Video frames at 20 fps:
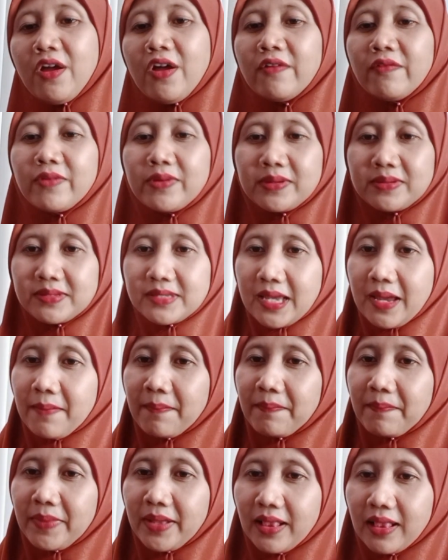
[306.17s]
For
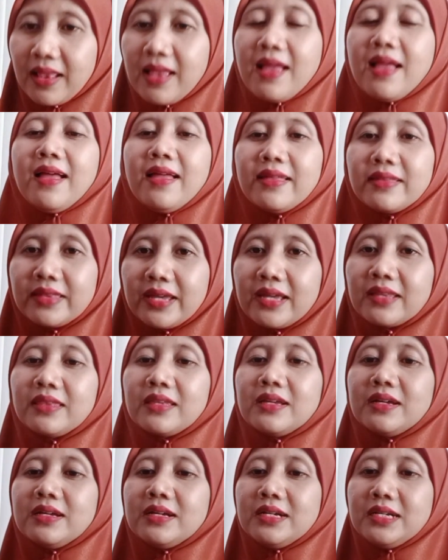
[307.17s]
example,
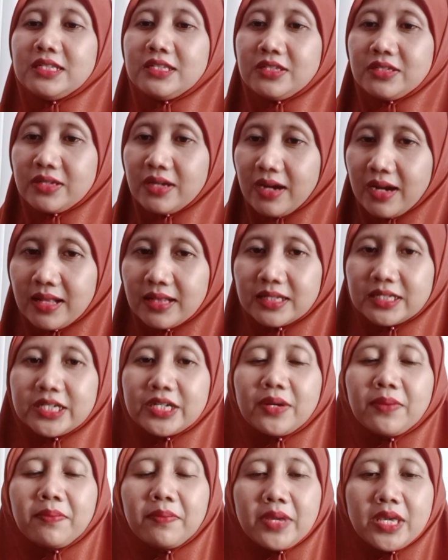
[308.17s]
that a child
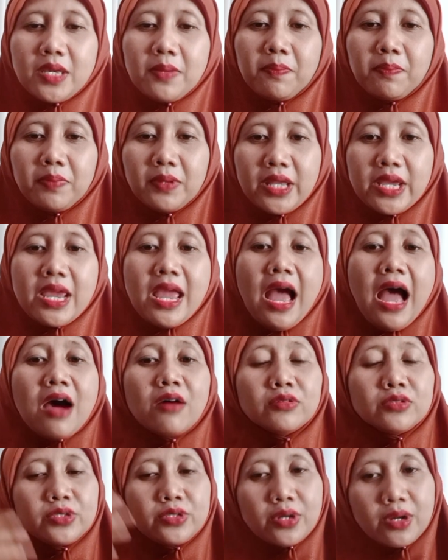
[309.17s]
may play
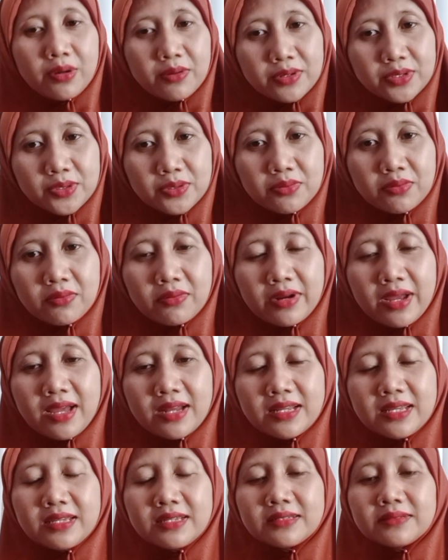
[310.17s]
outdoors
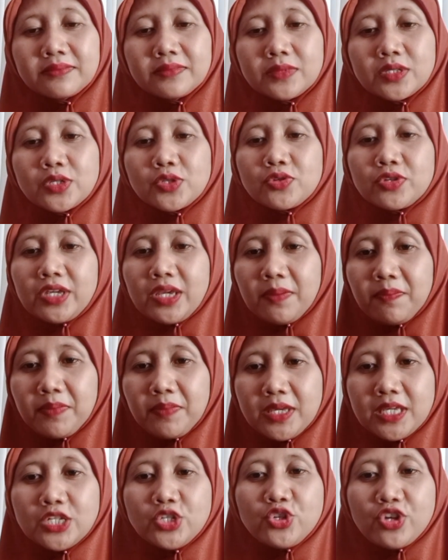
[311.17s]
running,
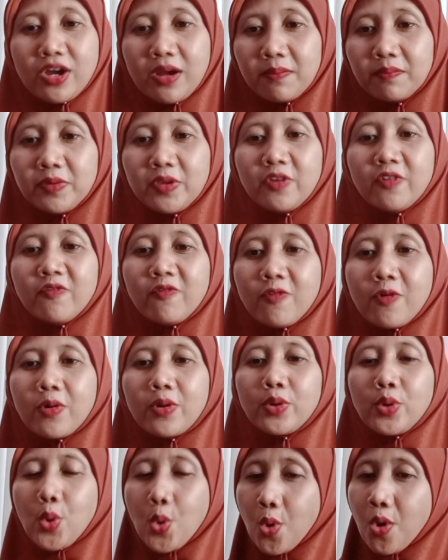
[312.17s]
skipping, jumping for
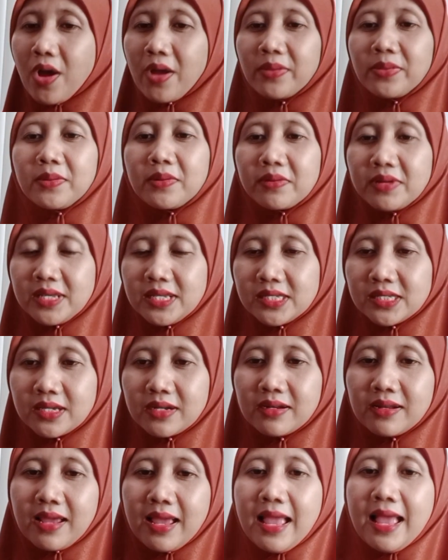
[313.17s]
no other
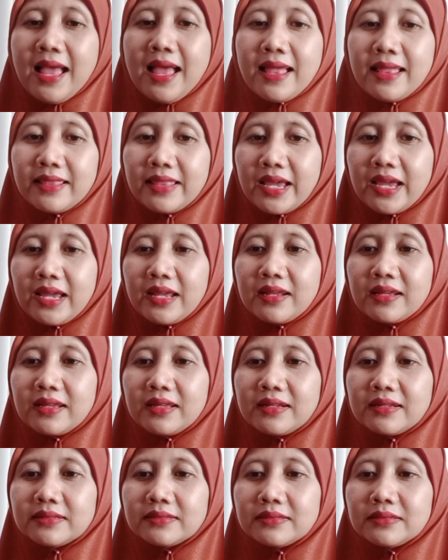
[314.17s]
reason
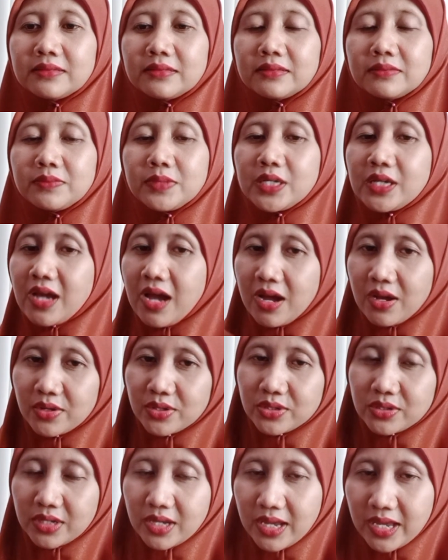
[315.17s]
than
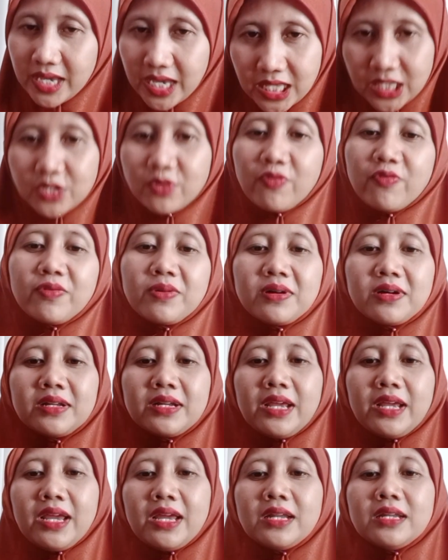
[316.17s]
because it's fun
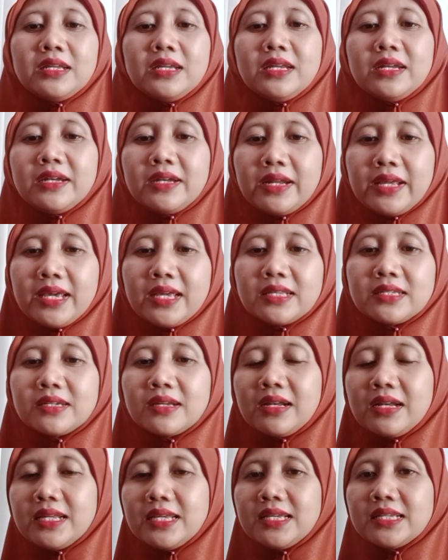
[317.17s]
and
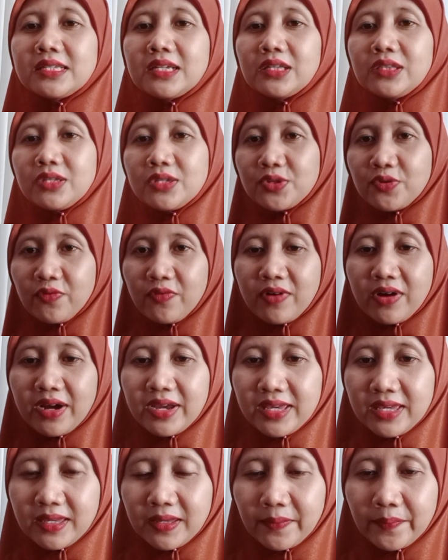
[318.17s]
innately
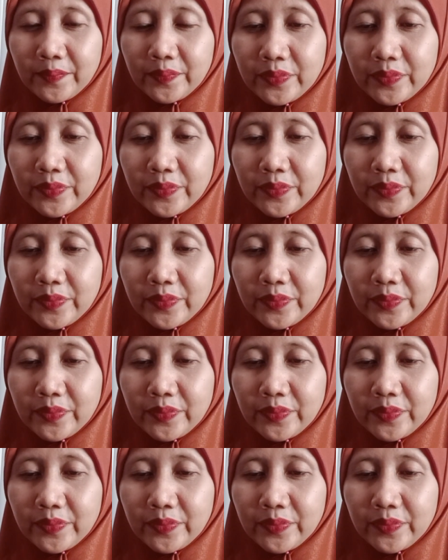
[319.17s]
satisfying.